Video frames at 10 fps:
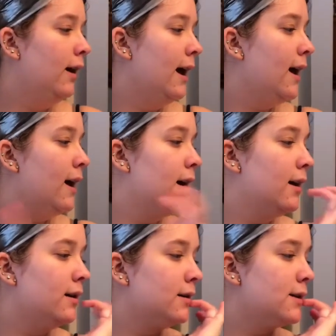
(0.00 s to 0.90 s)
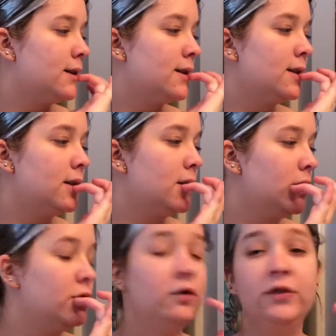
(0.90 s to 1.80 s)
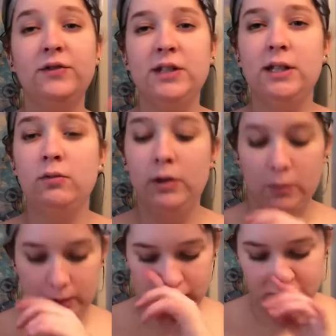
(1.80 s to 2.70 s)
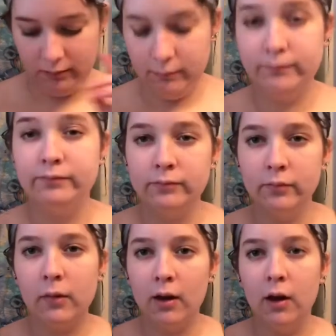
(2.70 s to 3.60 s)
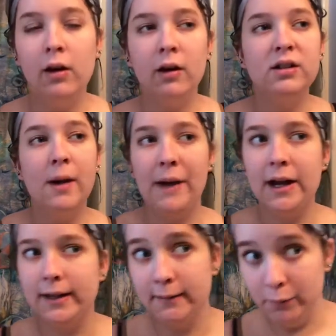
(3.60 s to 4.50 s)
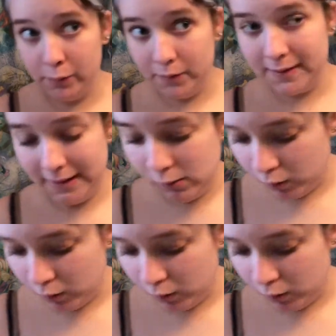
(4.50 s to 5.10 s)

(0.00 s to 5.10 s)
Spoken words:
at 2:15 we will come back and we will see